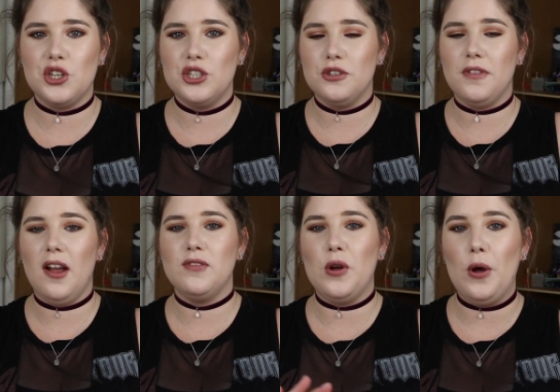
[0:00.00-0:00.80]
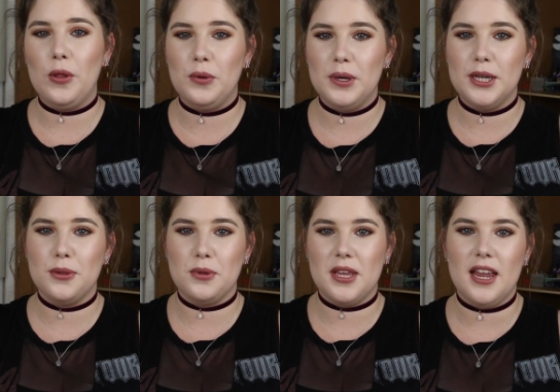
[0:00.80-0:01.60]
She survived all the way
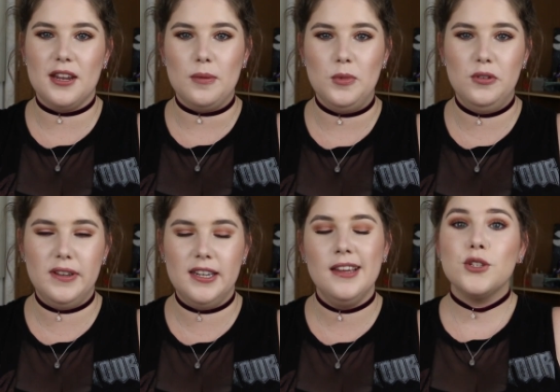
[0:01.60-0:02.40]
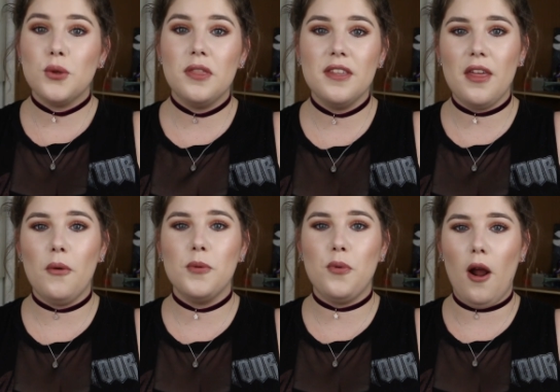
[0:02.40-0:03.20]
through the end of the movie, so I think
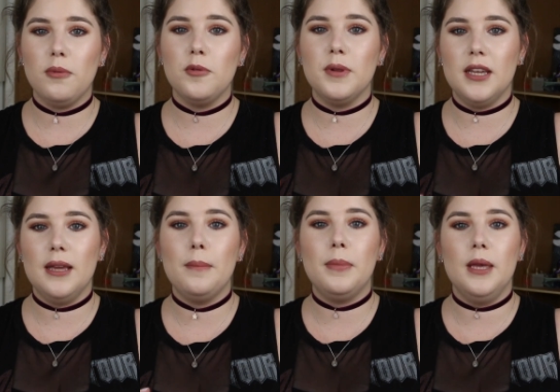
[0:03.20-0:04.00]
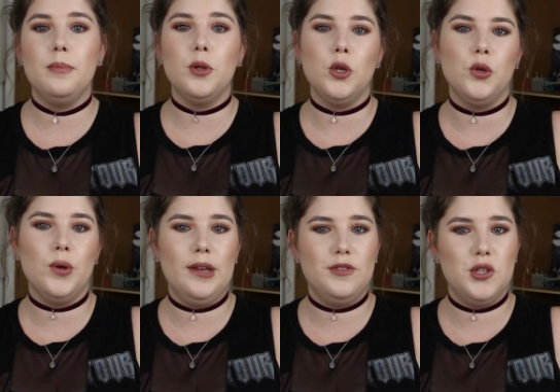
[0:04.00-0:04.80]
that would probably be Blue
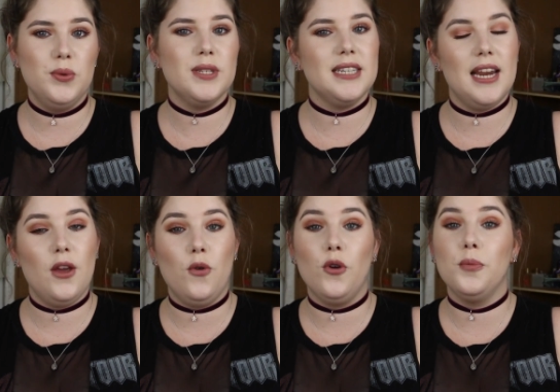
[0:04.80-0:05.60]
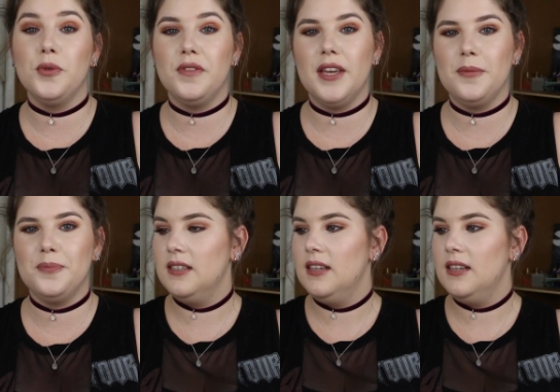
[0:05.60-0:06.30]
if she was in a horror movie.